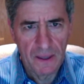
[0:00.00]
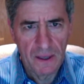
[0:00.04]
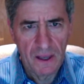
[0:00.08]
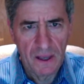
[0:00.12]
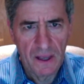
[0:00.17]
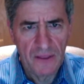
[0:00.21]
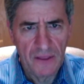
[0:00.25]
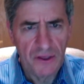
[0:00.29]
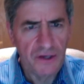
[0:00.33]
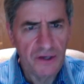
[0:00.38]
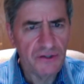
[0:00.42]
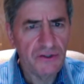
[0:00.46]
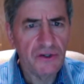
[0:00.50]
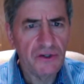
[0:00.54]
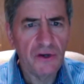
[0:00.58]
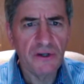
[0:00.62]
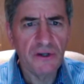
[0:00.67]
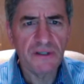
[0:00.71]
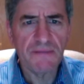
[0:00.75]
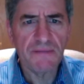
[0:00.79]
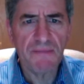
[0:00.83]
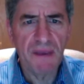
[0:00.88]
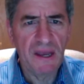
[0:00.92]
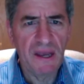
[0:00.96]
This
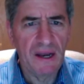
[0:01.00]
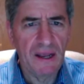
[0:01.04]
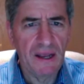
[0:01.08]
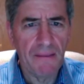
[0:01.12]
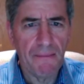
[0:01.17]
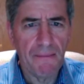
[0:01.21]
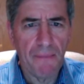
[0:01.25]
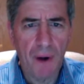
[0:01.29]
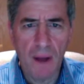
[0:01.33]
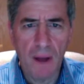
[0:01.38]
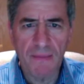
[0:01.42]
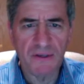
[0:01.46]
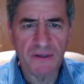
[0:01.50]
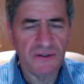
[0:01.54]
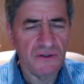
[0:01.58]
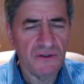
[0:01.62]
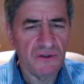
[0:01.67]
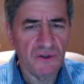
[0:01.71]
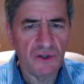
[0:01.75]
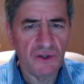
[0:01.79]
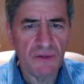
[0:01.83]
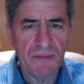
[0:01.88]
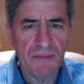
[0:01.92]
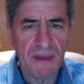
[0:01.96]
year's meeting
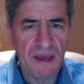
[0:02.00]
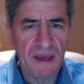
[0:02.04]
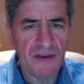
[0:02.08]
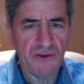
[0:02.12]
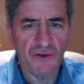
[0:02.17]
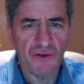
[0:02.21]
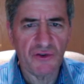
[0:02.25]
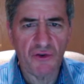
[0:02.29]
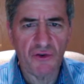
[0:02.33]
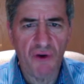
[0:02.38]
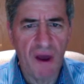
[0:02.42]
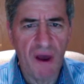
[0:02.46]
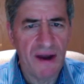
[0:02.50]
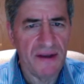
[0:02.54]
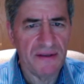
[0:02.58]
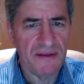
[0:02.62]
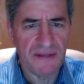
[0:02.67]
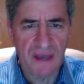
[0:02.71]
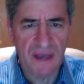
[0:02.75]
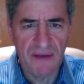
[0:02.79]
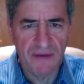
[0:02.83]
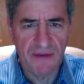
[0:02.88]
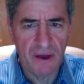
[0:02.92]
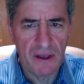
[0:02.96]
promises to be as great as
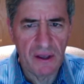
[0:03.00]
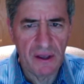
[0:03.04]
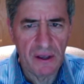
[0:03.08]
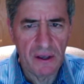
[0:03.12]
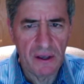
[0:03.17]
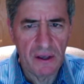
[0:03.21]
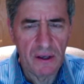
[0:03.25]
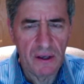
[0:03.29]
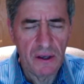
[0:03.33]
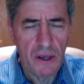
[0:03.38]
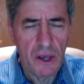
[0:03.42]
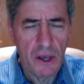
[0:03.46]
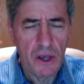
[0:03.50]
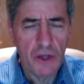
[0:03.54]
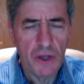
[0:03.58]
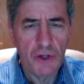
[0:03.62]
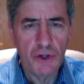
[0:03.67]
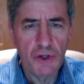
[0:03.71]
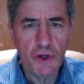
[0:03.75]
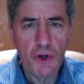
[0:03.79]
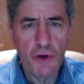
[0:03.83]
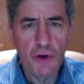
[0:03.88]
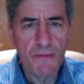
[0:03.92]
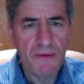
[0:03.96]
ever.
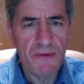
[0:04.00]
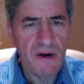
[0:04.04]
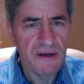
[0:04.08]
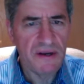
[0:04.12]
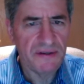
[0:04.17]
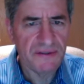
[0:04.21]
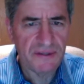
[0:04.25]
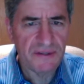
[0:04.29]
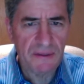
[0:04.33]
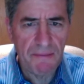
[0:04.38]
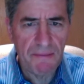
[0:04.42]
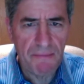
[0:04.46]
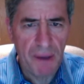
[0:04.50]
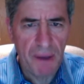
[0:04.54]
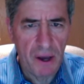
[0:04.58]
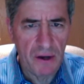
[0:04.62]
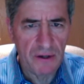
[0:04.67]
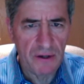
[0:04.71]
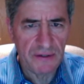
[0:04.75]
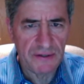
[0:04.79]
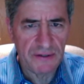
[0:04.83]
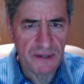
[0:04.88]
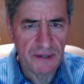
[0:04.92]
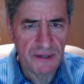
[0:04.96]
Numerous
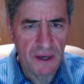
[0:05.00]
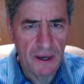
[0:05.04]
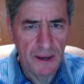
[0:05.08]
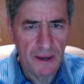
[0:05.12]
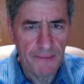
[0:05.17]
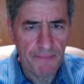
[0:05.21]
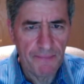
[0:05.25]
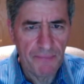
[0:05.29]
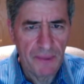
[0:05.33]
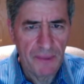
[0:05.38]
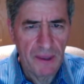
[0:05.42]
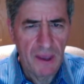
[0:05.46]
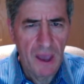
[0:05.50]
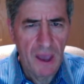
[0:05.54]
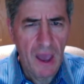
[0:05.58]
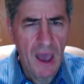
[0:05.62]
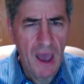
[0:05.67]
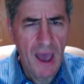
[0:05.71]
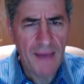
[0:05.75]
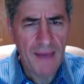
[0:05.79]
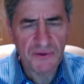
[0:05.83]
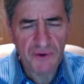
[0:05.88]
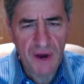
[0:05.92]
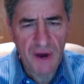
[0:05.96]
symposia,
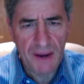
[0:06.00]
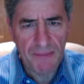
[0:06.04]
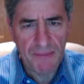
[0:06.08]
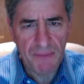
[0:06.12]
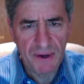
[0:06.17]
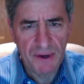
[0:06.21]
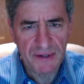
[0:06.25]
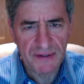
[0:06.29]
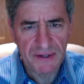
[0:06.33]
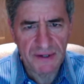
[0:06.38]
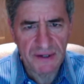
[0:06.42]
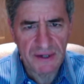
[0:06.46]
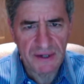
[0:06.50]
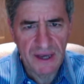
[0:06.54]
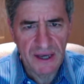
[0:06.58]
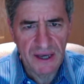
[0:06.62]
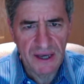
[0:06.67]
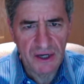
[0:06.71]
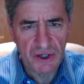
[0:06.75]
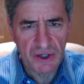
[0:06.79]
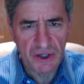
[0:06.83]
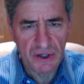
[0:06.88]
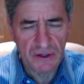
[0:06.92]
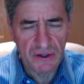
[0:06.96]
abstract
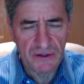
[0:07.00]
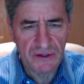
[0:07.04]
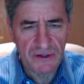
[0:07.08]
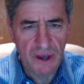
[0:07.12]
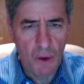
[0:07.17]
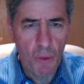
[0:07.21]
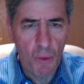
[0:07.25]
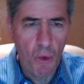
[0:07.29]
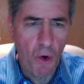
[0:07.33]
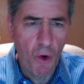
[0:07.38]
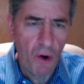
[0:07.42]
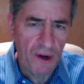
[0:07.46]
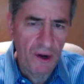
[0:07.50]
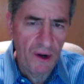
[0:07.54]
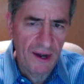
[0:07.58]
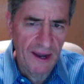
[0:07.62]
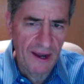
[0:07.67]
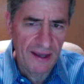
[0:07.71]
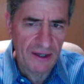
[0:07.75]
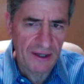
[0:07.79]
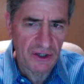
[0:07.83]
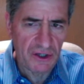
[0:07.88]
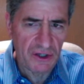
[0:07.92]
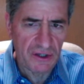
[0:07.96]
presentations, award
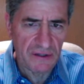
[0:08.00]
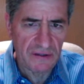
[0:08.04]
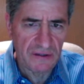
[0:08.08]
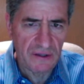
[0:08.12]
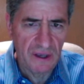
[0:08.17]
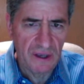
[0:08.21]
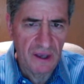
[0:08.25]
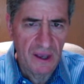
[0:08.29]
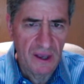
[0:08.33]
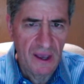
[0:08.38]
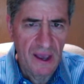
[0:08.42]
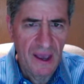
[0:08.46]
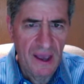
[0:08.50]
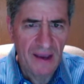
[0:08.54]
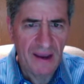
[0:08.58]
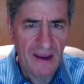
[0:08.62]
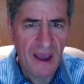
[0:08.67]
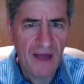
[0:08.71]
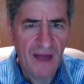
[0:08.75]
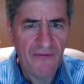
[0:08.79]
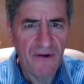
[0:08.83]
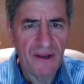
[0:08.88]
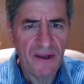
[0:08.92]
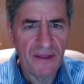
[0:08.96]
lectures,
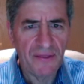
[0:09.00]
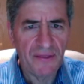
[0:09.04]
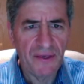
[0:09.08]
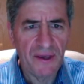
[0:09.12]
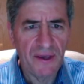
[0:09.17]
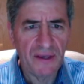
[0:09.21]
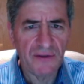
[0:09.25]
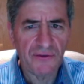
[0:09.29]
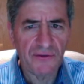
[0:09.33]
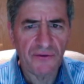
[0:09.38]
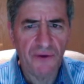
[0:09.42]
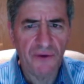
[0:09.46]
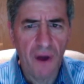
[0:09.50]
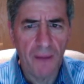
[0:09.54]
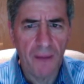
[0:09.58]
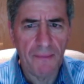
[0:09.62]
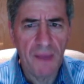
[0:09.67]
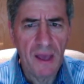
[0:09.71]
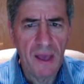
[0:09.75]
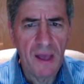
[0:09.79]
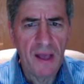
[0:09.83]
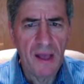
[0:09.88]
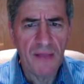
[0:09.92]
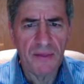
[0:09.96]
covering things from
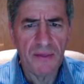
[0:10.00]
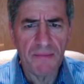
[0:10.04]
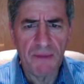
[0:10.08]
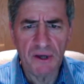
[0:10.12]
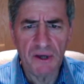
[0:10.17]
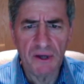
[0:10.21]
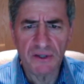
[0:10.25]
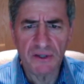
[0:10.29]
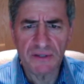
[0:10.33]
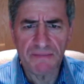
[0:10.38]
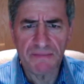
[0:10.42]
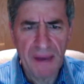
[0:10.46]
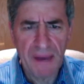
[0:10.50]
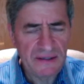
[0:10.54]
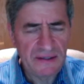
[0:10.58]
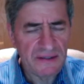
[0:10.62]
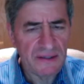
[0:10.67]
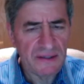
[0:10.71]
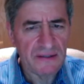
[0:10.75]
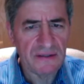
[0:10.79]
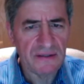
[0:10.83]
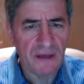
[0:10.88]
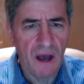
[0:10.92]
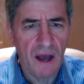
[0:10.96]
the most
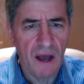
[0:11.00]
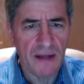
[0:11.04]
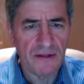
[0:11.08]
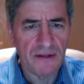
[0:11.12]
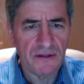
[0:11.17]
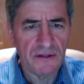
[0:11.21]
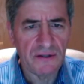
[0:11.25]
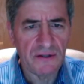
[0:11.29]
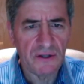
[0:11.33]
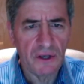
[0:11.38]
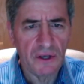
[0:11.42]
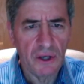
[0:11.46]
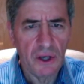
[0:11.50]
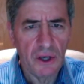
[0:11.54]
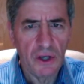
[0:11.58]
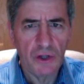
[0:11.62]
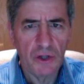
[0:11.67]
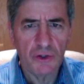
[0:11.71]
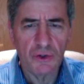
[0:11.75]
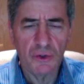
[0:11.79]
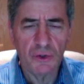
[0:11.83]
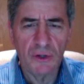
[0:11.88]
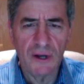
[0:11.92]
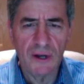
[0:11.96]
basic science
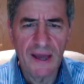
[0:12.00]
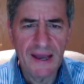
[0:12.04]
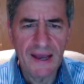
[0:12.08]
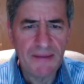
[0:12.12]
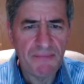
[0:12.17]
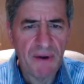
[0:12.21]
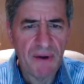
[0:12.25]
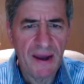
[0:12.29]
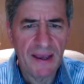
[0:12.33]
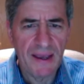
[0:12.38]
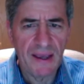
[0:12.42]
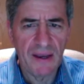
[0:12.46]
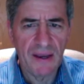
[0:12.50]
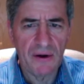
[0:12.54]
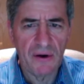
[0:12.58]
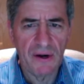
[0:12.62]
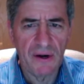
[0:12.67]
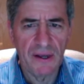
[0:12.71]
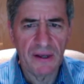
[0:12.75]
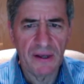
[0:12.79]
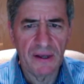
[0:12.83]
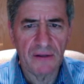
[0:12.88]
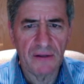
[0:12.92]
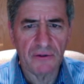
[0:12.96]
to late breaking
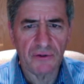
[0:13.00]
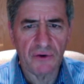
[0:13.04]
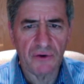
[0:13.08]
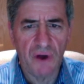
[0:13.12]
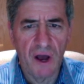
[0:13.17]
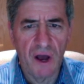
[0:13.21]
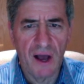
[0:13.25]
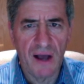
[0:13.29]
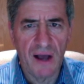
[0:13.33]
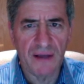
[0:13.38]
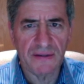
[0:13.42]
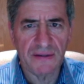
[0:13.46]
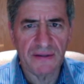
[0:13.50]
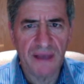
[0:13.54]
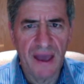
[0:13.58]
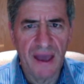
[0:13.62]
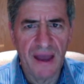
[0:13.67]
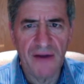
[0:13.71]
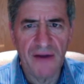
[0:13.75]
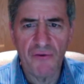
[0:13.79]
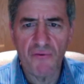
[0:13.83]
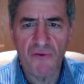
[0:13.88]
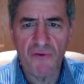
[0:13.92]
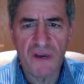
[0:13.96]
clinical trials
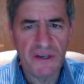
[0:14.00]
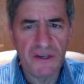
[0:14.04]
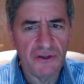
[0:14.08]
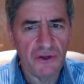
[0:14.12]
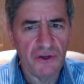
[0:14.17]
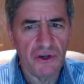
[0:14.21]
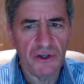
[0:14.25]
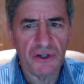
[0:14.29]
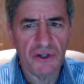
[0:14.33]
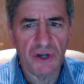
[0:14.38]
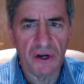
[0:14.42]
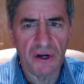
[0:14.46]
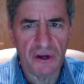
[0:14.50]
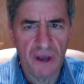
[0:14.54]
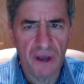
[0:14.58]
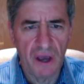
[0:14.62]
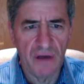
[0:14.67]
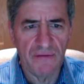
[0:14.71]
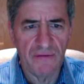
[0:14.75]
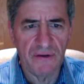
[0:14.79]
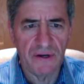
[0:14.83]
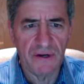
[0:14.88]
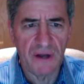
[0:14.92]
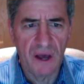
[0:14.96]
and research on
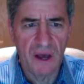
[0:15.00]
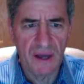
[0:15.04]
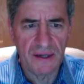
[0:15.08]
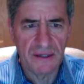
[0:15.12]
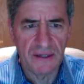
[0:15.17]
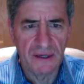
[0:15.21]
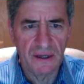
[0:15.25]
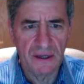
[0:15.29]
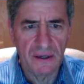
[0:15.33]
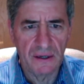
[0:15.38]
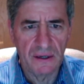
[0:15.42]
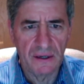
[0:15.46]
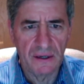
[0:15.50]
COVID 19.